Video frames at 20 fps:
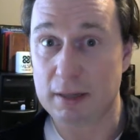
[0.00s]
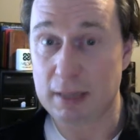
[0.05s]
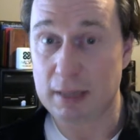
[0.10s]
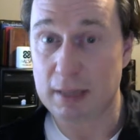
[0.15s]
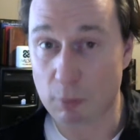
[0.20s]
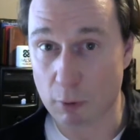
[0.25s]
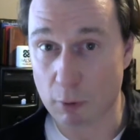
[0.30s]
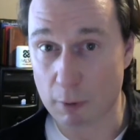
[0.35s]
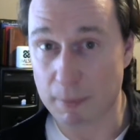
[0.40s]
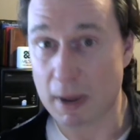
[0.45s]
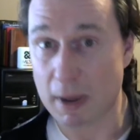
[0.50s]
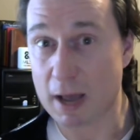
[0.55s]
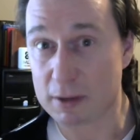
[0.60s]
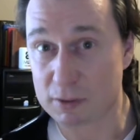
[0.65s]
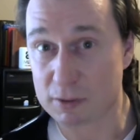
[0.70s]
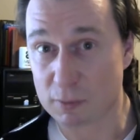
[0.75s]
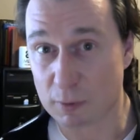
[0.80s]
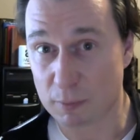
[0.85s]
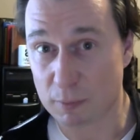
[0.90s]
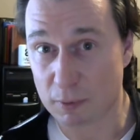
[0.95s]
They were
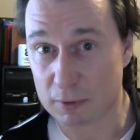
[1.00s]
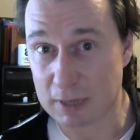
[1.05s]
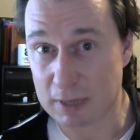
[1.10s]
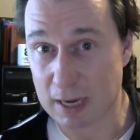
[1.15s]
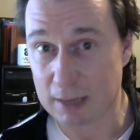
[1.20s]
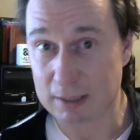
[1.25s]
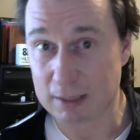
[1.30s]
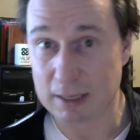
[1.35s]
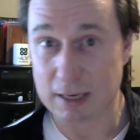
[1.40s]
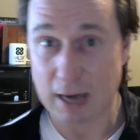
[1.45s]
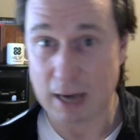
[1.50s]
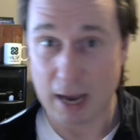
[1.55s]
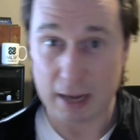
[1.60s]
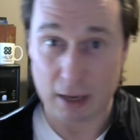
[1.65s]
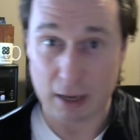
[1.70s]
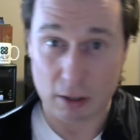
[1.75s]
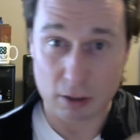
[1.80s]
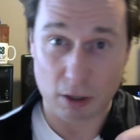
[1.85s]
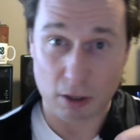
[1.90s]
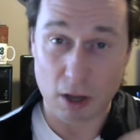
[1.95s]
password protected.
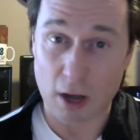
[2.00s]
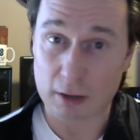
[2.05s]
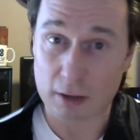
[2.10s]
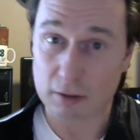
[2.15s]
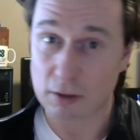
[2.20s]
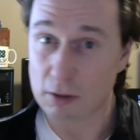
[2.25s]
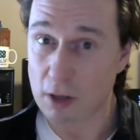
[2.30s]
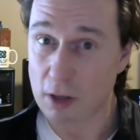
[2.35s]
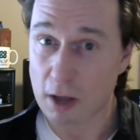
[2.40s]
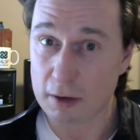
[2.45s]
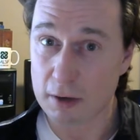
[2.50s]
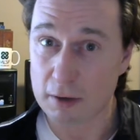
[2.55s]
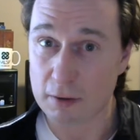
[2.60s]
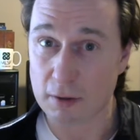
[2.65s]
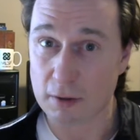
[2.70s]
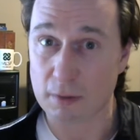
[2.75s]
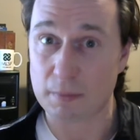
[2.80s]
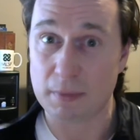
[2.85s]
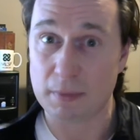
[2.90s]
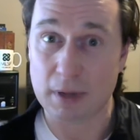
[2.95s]
I unlocked a lot
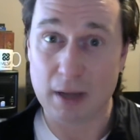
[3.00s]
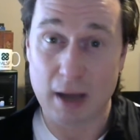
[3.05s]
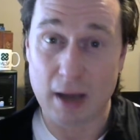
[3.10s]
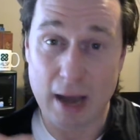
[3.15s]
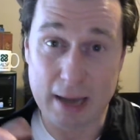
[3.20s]
of them.